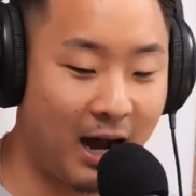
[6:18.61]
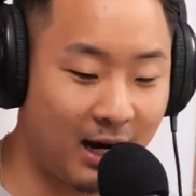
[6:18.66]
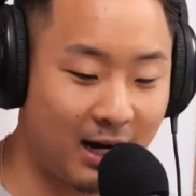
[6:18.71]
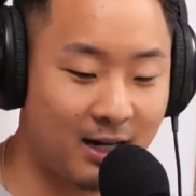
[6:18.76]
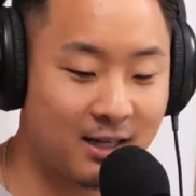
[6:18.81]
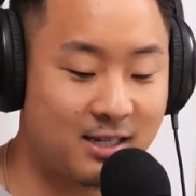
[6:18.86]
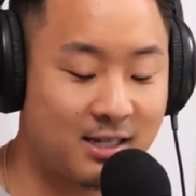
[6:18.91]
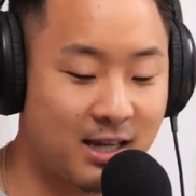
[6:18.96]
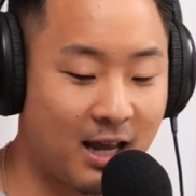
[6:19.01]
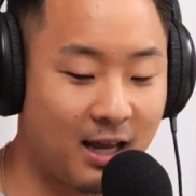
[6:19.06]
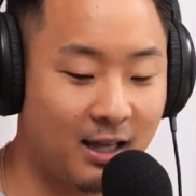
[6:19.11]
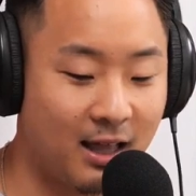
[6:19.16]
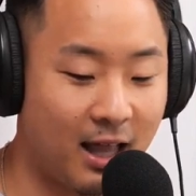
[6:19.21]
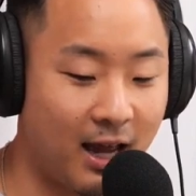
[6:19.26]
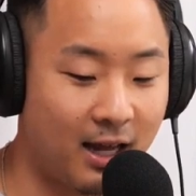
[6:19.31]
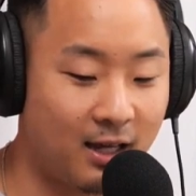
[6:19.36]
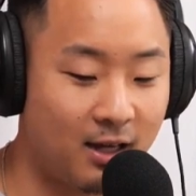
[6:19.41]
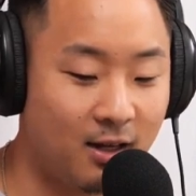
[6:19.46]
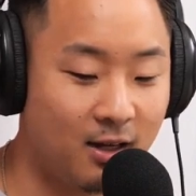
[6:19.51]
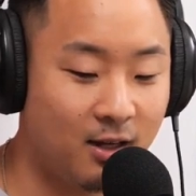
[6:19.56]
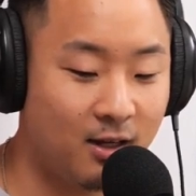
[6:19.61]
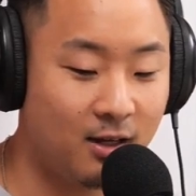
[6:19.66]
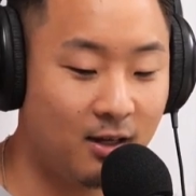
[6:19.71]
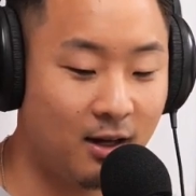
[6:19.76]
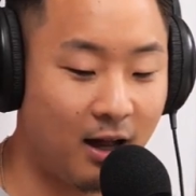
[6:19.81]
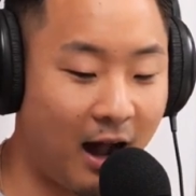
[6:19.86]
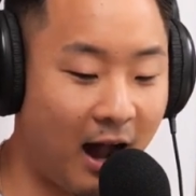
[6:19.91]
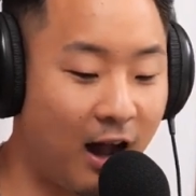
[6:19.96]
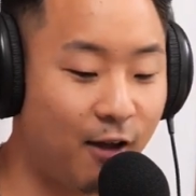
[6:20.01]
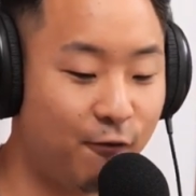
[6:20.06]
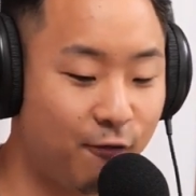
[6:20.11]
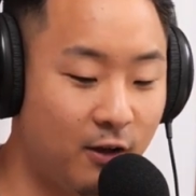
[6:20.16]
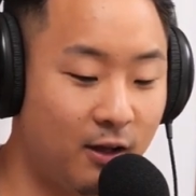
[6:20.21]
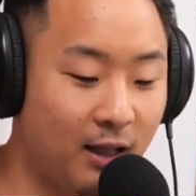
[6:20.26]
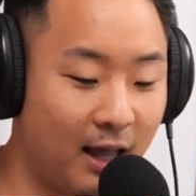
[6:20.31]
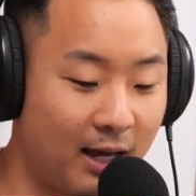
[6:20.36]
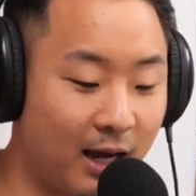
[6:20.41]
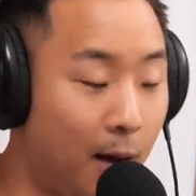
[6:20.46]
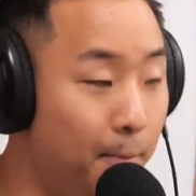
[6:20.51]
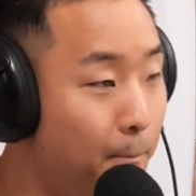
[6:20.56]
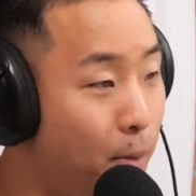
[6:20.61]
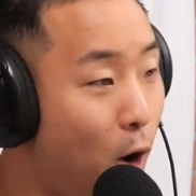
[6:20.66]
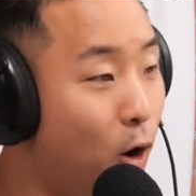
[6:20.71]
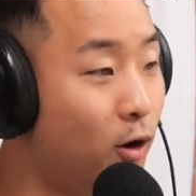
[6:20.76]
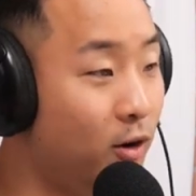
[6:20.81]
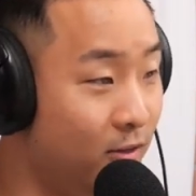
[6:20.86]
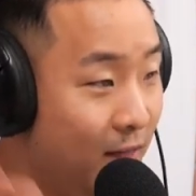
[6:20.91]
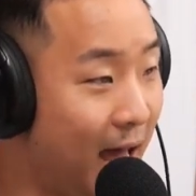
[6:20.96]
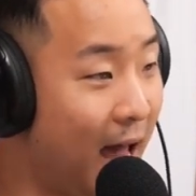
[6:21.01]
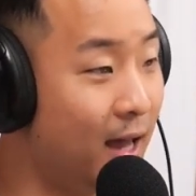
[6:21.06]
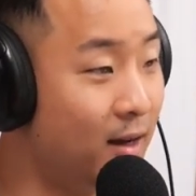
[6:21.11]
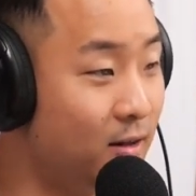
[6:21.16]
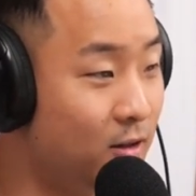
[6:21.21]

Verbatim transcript: I gotta say, like, I feel like I'm part of that.